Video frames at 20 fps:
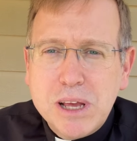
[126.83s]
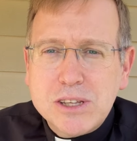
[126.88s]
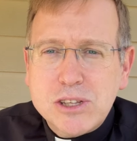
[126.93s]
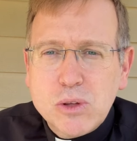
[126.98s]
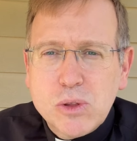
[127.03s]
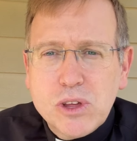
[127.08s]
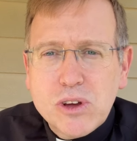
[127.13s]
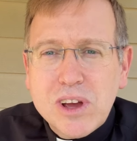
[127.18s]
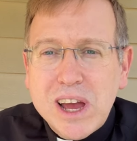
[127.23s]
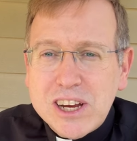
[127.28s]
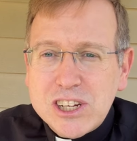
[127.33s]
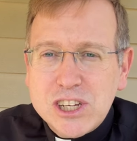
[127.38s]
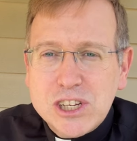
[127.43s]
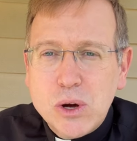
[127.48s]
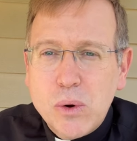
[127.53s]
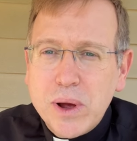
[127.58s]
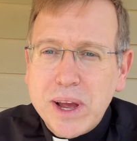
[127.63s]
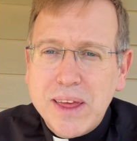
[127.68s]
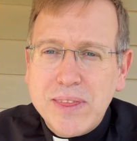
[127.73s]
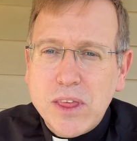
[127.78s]
So they're actually
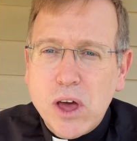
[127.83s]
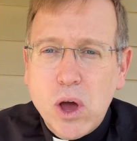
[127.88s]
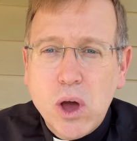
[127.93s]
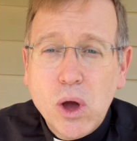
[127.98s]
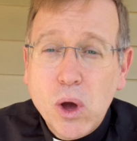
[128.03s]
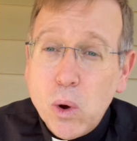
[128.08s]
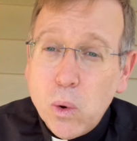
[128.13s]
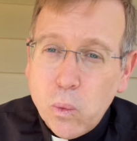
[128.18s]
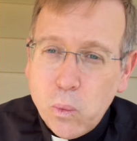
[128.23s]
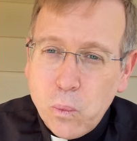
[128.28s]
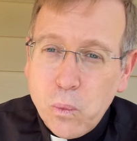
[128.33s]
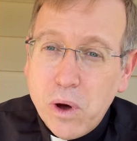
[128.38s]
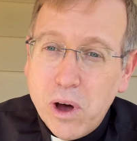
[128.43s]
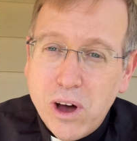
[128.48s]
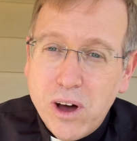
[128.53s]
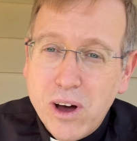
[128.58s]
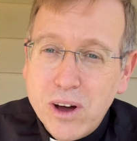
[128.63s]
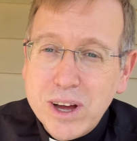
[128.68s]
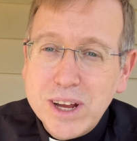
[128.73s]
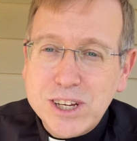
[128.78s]
going in the
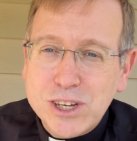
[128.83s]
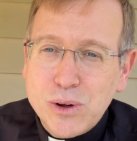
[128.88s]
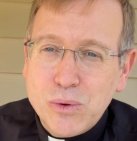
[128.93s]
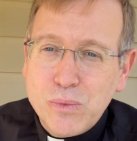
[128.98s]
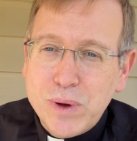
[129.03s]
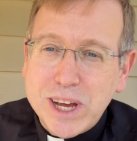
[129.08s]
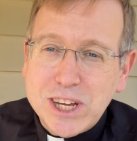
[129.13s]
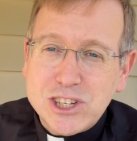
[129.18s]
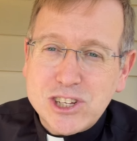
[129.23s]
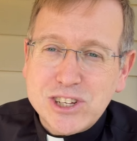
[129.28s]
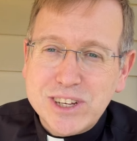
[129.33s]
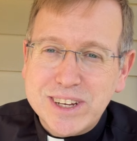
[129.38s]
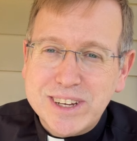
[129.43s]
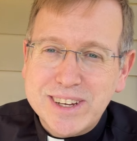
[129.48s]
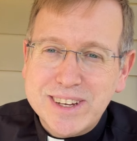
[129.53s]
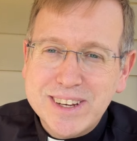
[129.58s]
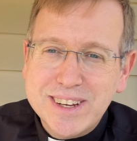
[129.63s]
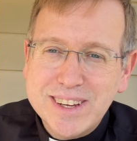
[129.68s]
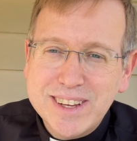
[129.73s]
wrong direction.